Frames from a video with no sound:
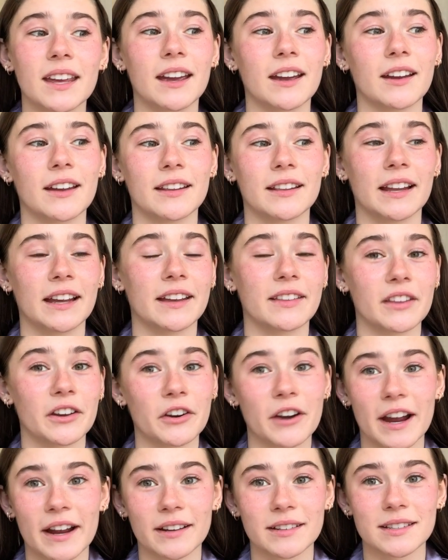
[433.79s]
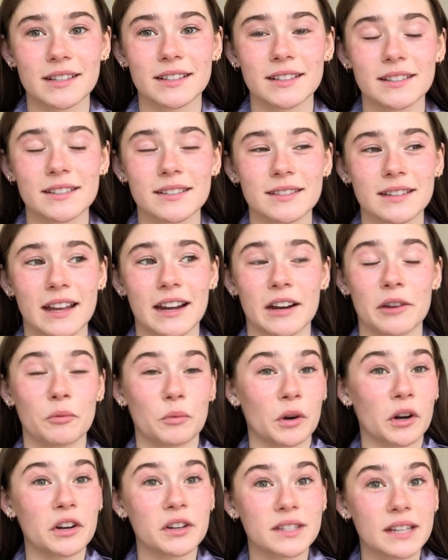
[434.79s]
and like their exes, and it
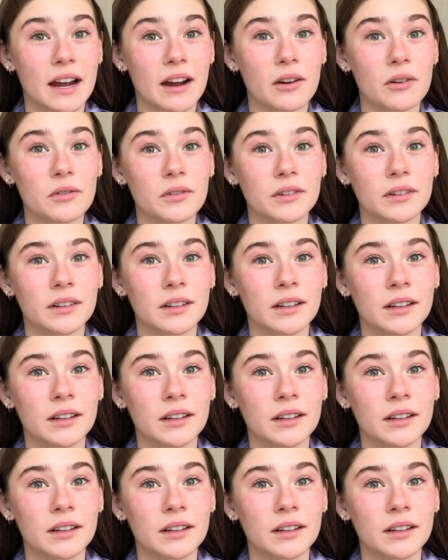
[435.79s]
works out.